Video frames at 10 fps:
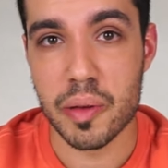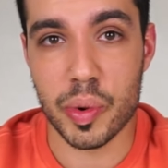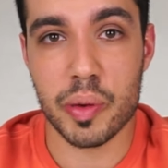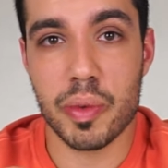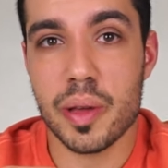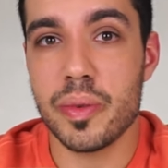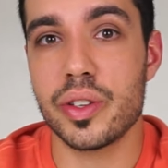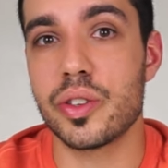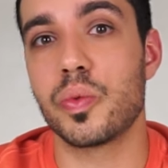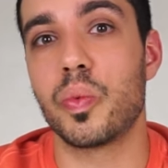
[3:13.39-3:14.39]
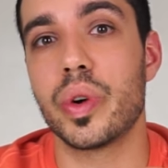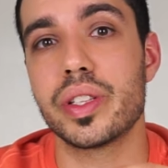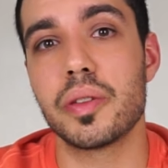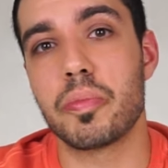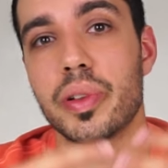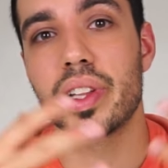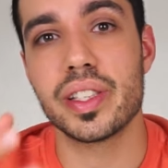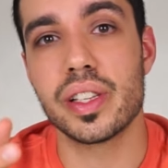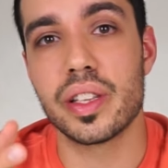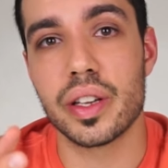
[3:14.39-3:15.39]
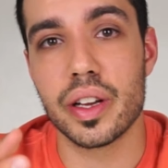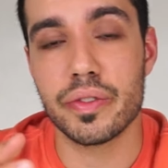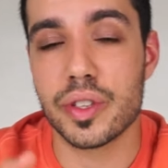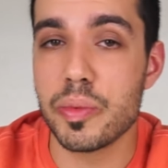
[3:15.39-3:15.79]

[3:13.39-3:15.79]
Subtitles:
but maybe it just wasn't pleasant enough